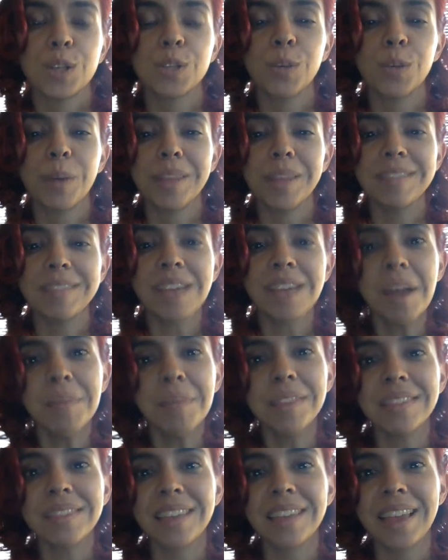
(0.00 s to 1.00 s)
So by the time
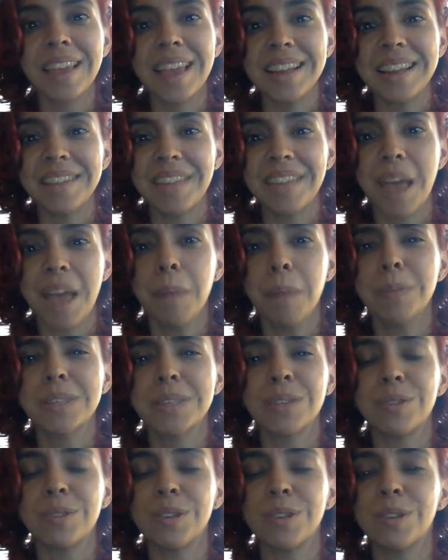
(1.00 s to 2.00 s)
of the end of the
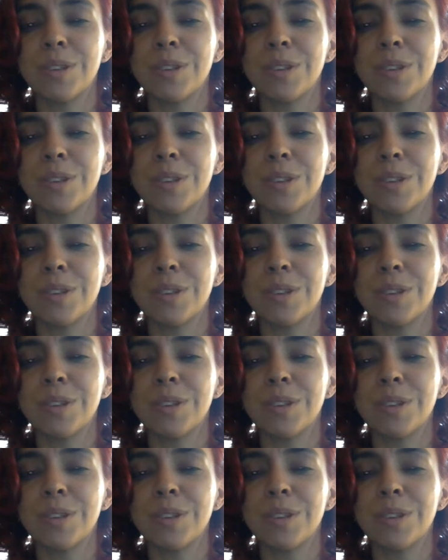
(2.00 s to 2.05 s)
episode,